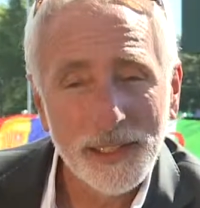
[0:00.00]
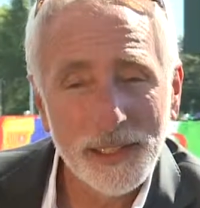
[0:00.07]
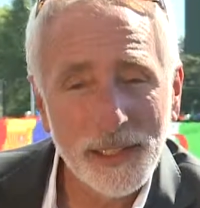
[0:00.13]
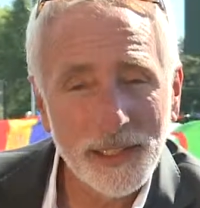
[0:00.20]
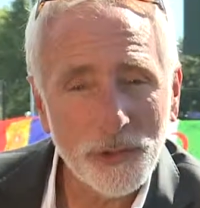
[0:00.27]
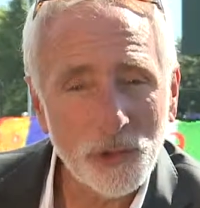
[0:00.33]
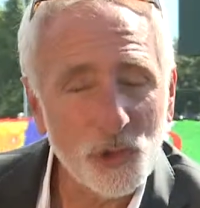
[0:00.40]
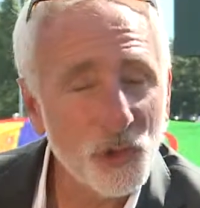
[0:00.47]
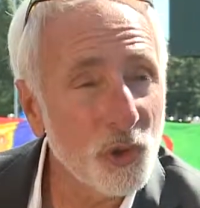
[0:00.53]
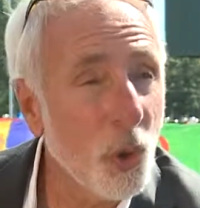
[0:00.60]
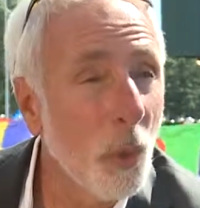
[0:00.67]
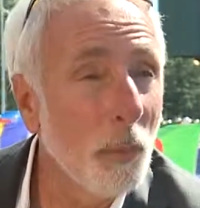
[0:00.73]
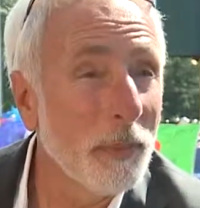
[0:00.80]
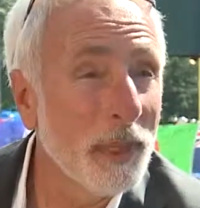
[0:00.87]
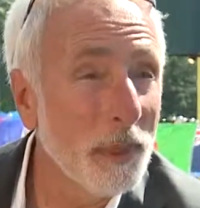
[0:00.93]
there's
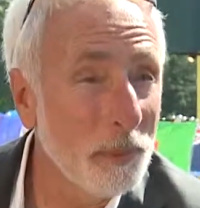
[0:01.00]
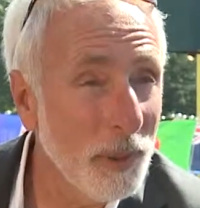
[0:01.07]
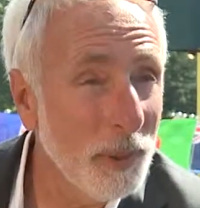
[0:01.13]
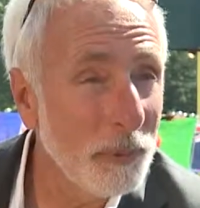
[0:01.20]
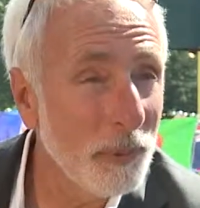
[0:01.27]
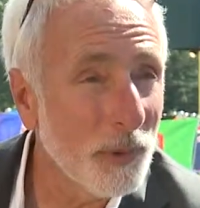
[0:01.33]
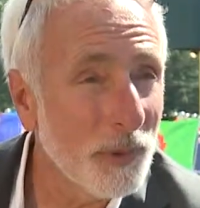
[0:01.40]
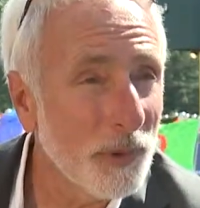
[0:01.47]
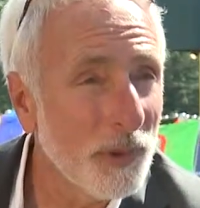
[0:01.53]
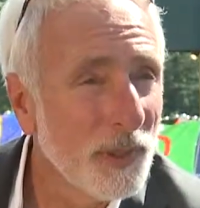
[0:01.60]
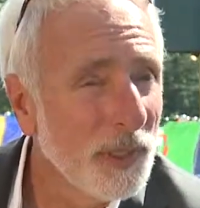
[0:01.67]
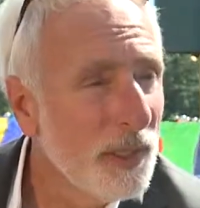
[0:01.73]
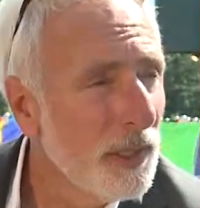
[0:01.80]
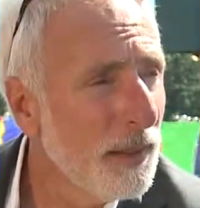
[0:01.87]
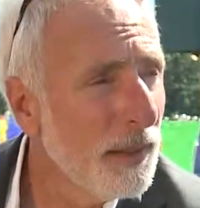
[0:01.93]
so many people
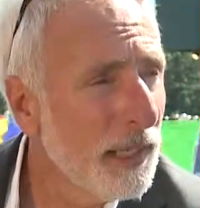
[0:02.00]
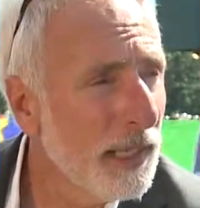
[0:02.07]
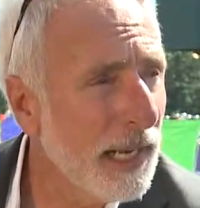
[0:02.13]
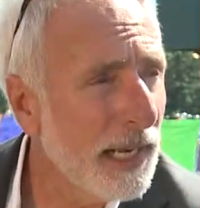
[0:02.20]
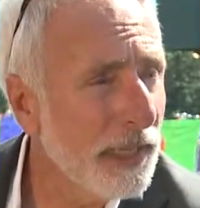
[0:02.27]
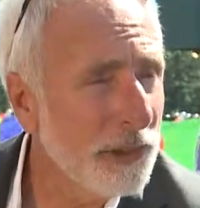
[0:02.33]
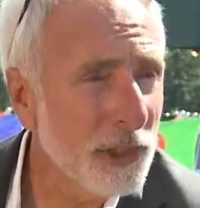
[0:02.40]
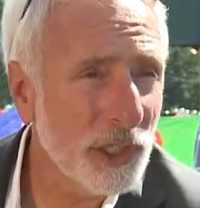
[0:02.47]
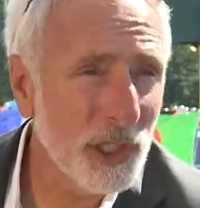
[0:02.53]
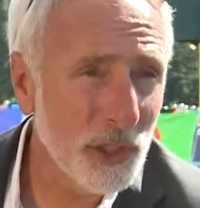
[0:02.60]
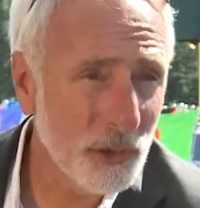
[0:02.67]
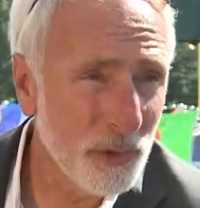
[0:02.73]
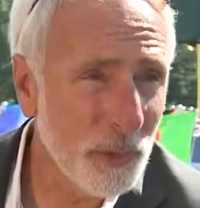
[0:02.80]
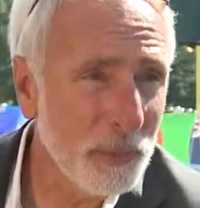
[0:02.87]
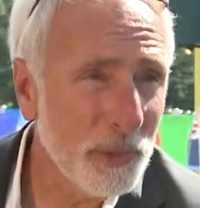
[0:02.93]
that actually
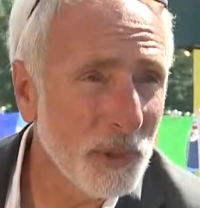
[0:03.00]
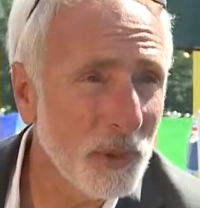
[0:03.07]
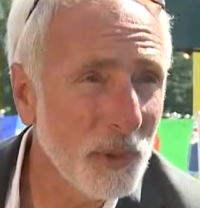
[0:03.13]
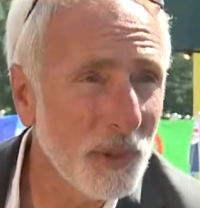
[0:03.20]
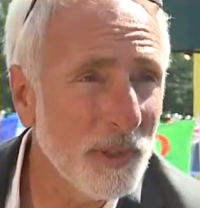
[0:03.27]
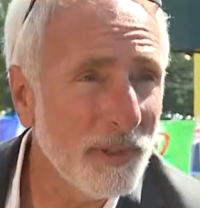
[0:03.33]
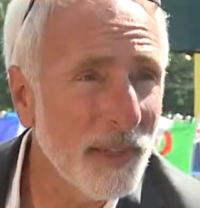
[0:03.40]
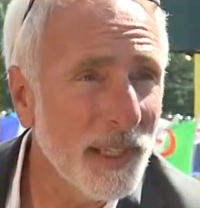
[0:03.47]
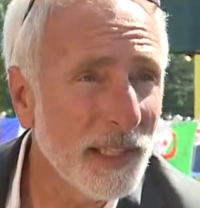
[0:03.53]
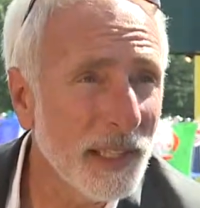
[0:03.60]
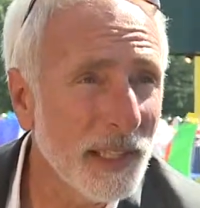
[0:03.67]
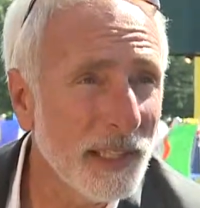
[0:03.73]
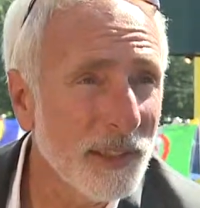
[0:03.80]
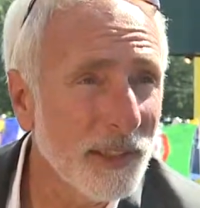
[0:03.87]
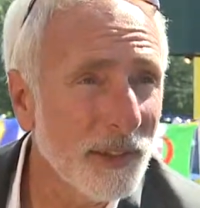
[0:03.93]
contribute to an event
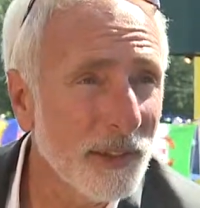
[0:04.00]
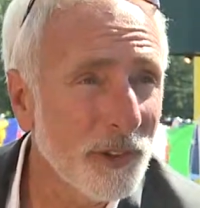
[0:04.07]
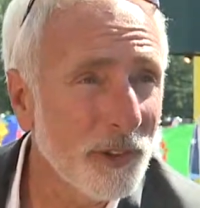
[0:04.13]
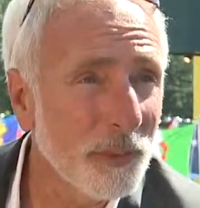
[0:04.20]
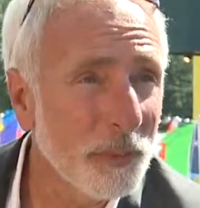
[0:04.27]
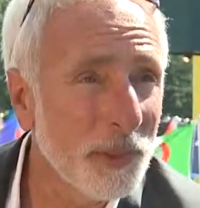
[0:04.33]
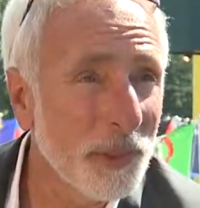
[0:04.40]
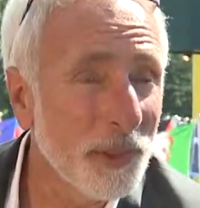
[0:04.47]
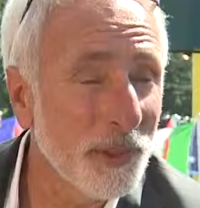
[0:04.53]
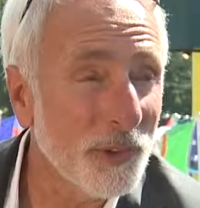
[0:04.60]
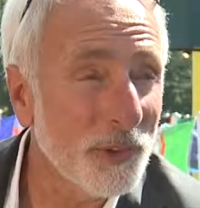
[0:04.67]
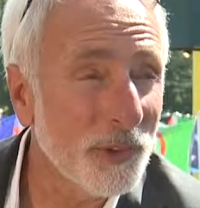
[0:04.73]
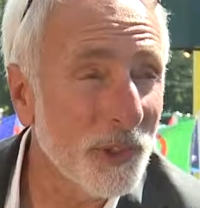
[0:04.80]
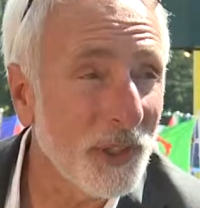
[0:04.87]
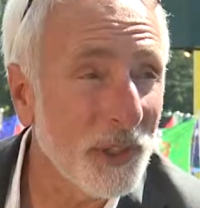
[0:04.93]
like this
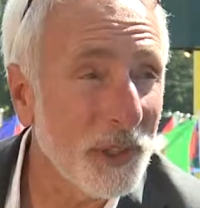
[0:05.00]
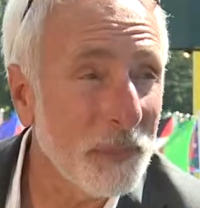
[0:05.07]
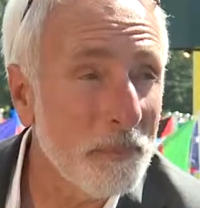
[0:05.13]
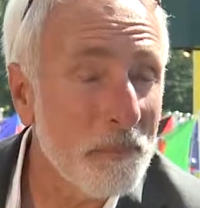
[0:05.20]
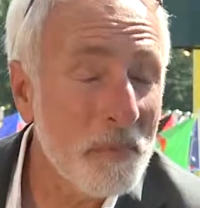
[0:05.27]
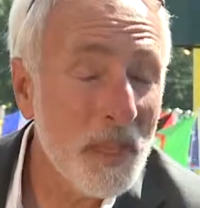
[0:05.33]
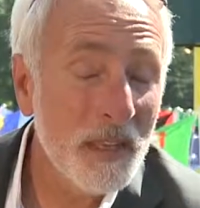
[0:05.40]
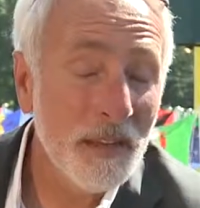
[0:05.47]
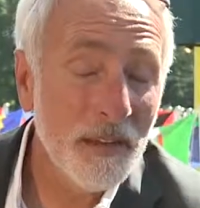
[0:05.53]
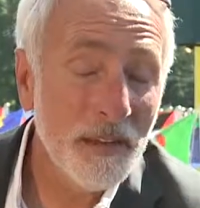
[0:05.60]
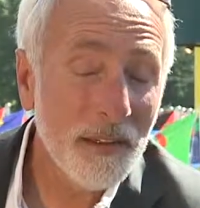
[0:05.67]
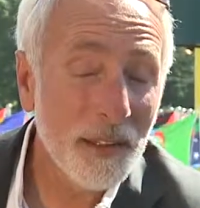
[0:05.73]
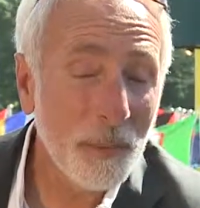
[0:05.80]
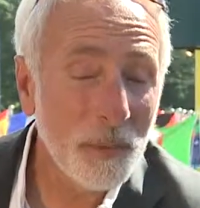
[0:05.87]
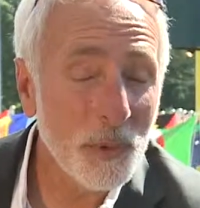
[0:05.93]
because uh,
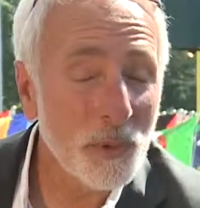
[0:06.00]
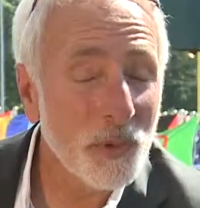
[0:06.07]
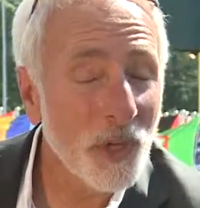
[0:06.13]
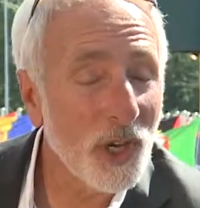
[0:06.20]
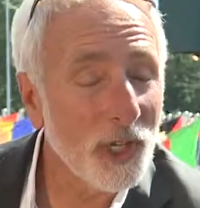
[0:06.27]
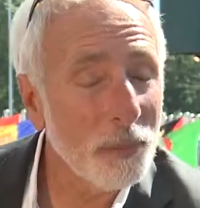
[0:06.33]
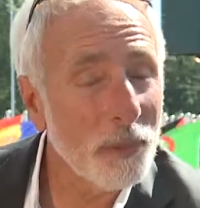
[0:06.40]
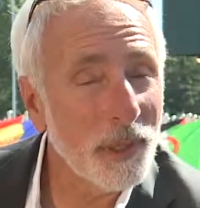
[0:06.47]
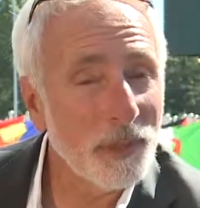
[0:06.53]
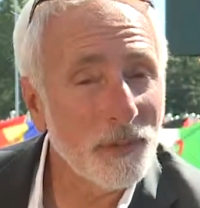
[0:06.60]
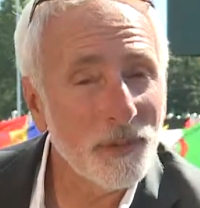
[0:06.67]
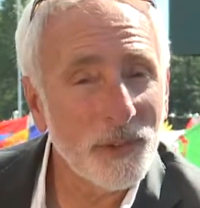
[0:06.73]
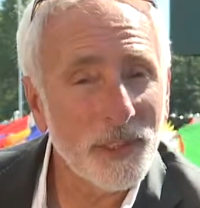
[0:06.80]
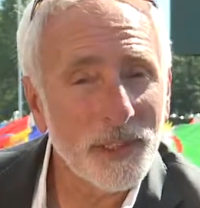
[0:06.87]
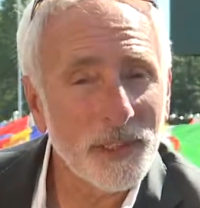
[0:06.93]
you know, when you talk about
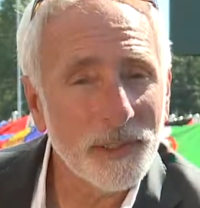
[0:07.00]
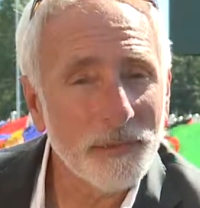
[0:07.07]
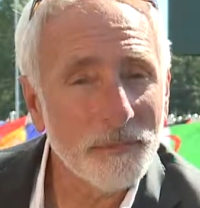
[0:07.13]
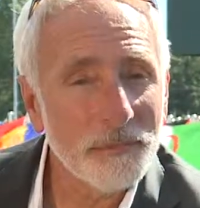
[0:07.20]
uh,